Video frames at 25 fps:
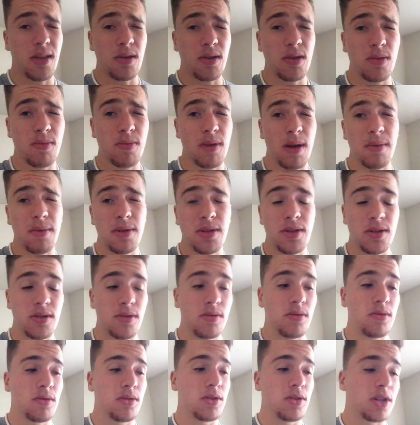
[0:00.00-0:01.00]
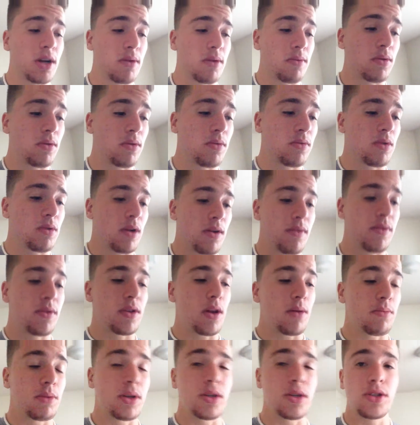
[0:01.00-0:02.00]
Those are probably just general rough
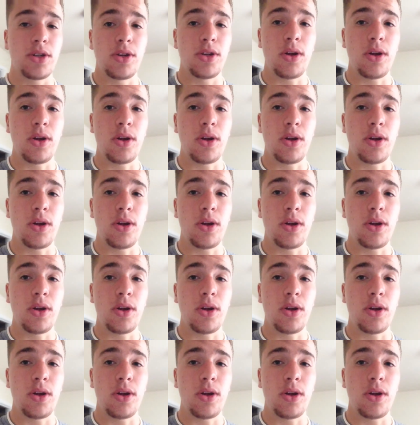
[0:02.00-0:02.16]
numbers.